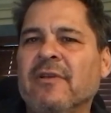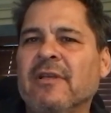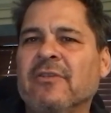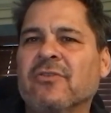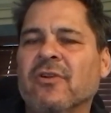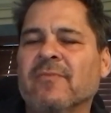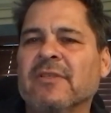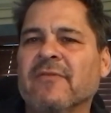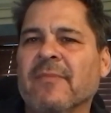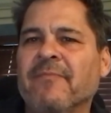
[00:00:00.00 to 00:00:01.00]
in terms
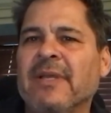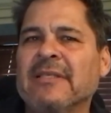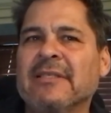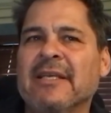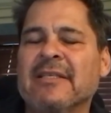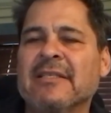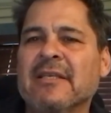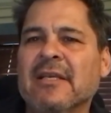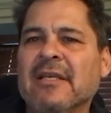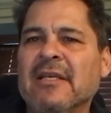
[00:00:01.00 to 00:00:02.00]
of the
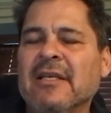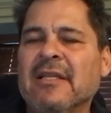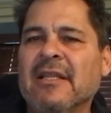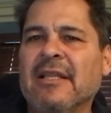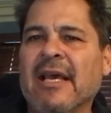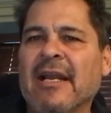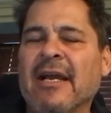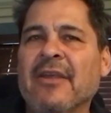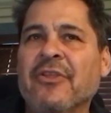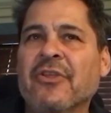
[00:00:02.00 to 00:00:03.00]
business that
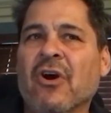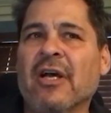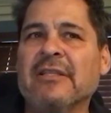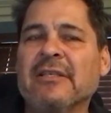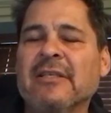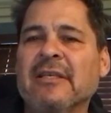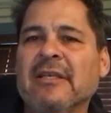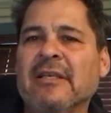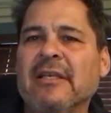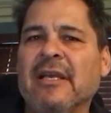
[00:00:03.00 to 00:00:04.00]
I thought
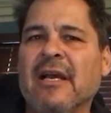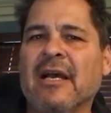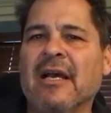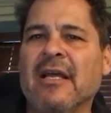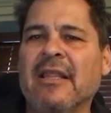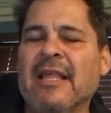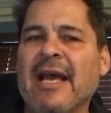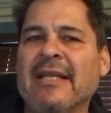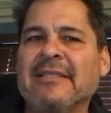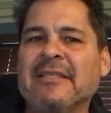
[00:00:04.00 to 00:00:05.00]

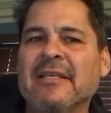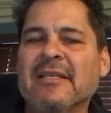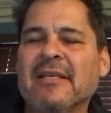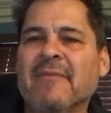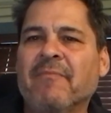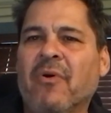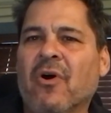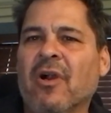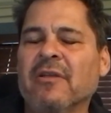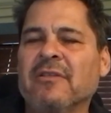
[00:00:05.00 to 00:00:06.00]
that
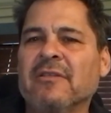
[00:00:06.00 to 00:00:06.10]
part